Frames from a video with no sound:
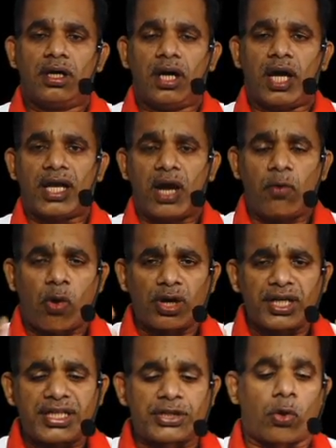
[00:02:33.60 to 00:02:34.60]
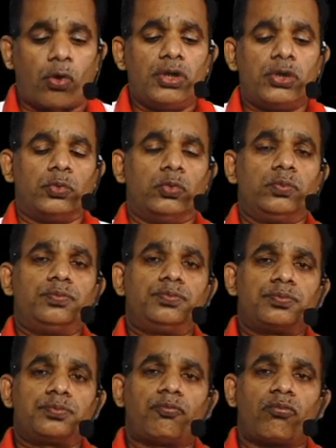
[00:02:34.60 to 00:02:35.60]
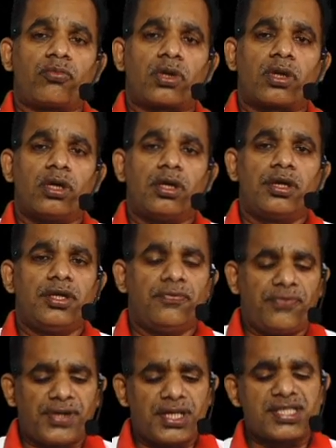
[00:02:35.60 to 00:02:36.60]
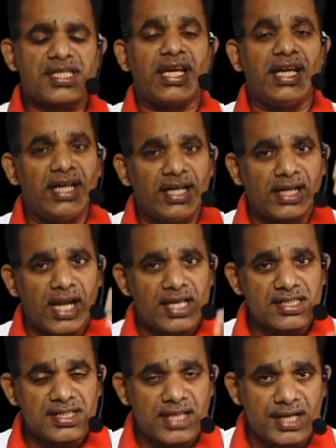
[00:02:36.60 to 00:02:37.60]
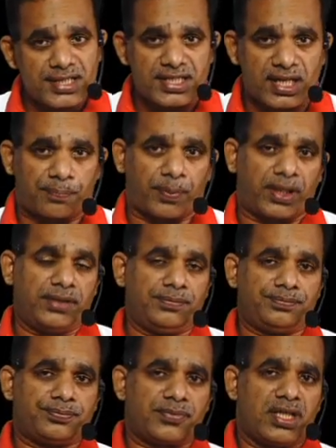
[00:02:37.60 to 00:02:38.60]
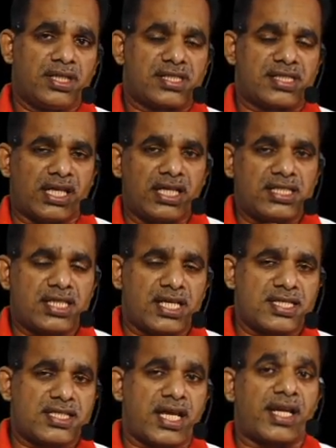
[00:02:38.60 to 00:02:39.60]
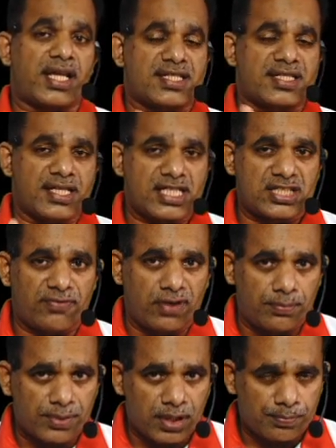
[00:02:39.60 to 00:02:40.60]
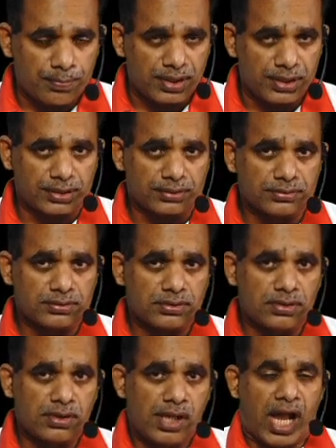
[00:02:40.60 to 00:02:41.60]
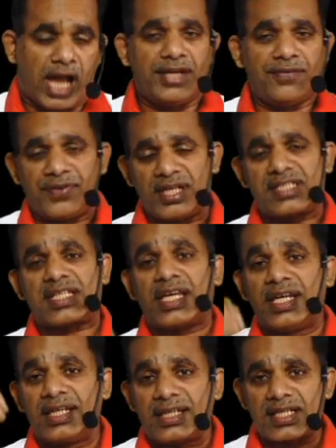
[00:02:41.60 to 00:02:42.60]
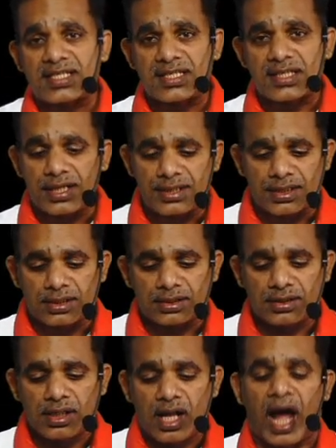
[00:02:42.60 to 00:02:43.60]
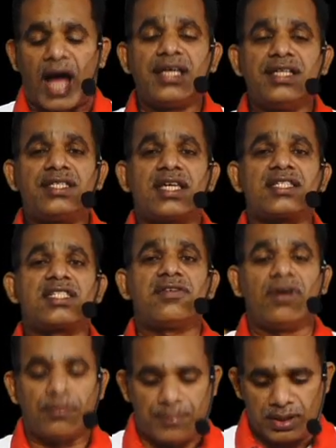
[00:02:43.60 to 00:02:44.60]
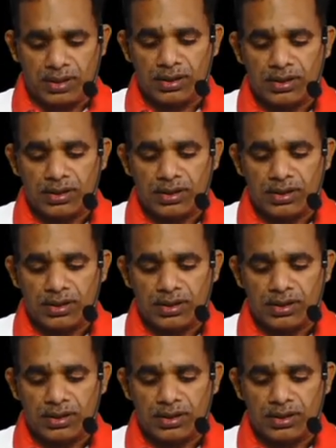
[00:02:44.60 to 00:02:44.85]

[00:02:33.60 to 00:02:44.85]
I have already told you, if it is intrastate supply, CGST and SGST will be applied. And if it is interstate, IGST will be